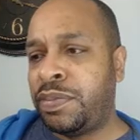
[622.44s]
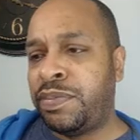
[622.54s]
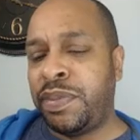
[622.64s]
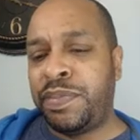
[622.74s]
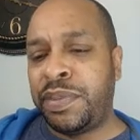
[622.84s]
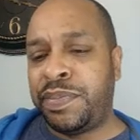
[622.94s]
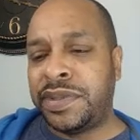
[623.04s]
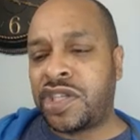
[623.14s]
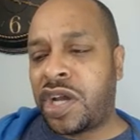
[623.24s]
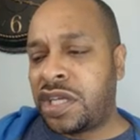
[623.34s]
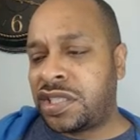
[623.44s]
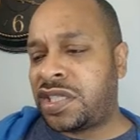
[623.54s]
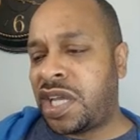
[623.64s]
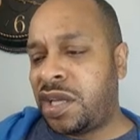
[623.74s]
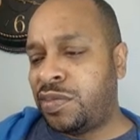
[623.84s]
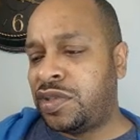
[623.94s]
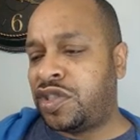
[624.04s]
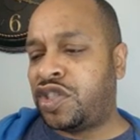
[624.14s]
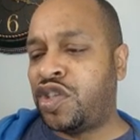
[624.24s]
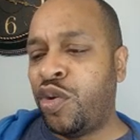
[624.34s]
But, but, but y'all said it
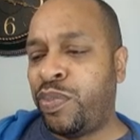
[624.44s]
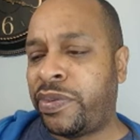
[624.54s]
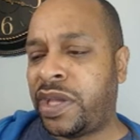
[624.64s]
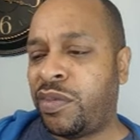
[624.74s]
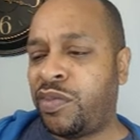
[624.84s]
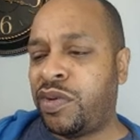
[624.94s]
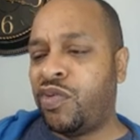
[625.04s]
was stupid.